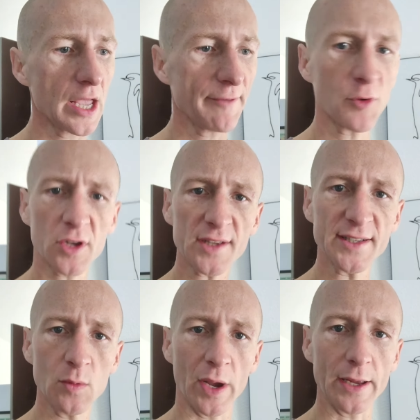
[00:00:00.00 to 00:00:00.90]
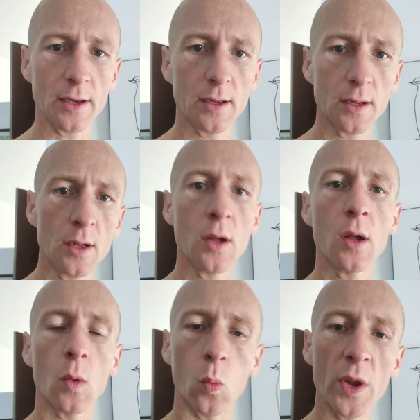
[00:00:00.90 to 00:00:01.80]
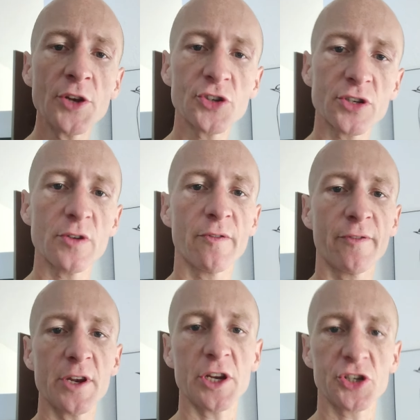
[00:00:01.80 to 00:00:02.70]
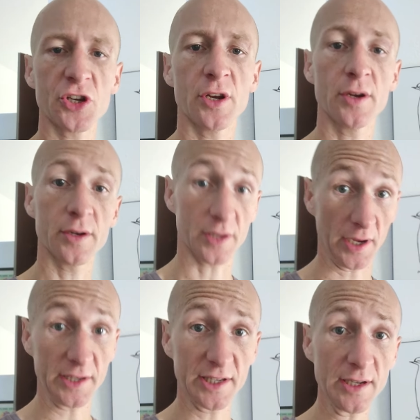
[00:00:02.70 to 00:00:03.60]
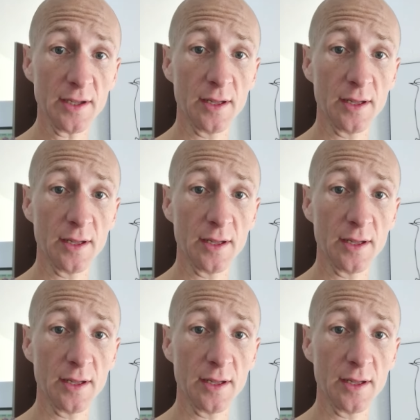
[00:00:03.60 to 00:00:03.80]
if you're cutting weight, when should you finish dieting